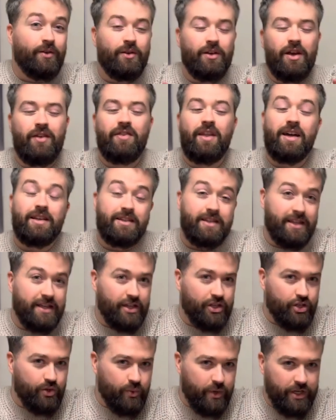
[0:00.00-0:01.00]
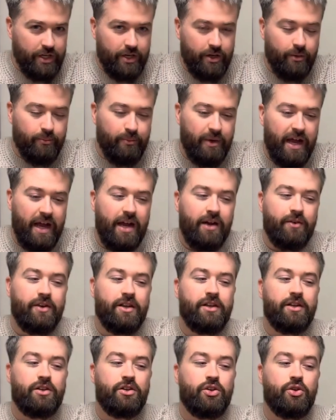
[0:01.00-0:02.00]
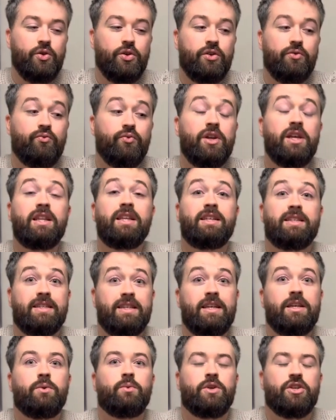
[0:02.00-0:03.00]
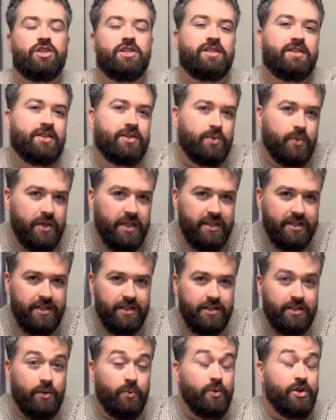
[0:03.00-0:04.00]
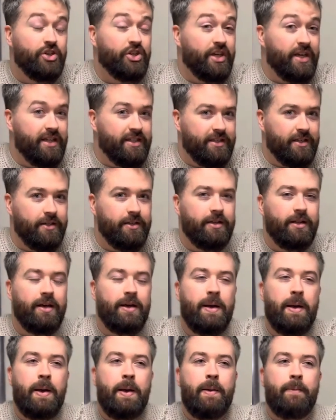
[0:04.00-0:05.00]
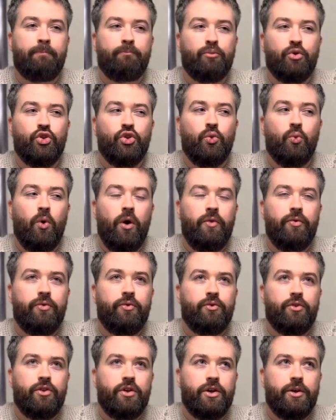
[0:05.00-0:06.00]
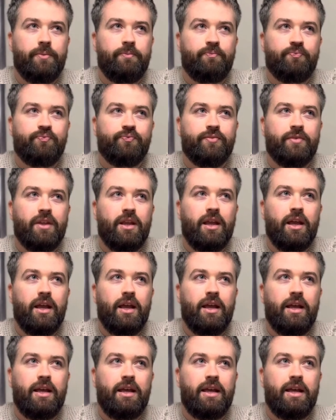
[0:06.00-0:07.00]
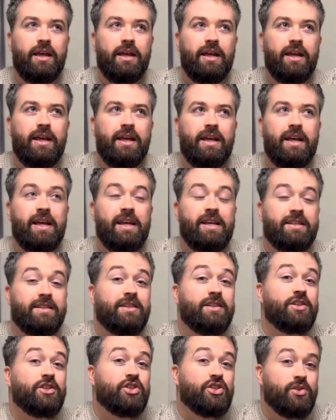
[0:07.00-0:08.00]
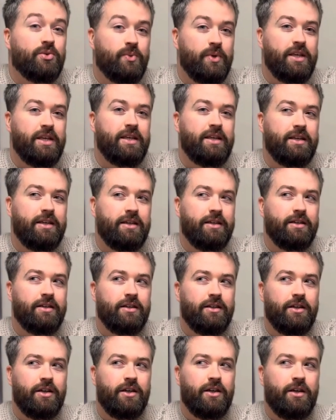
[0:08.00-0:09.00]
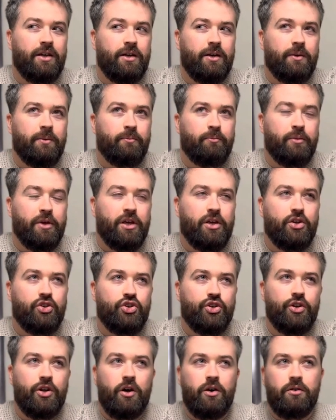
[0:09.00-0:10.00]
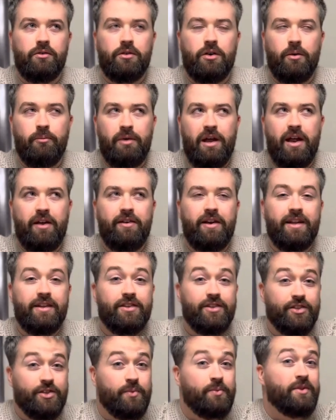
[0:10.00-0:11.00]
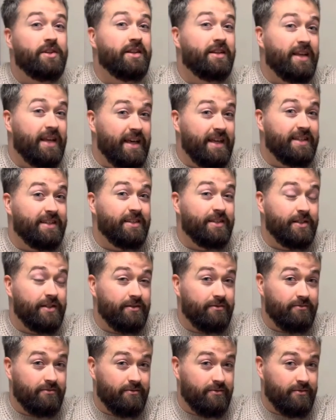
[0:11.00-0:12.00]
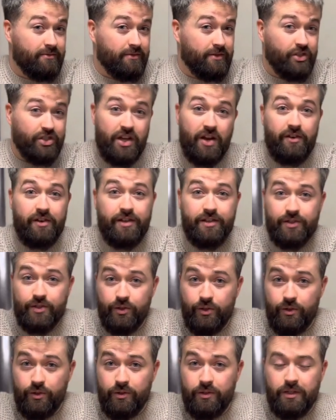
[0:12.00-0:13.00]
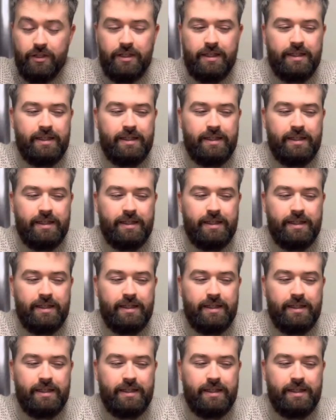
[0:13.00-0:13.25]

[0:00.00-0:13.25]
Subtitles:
and that's the issue when you're comparing, you can really see which is the sweetest and which isn't. But the one that isn't as sweet, because you're not comparing it to something that isn't sherried at all,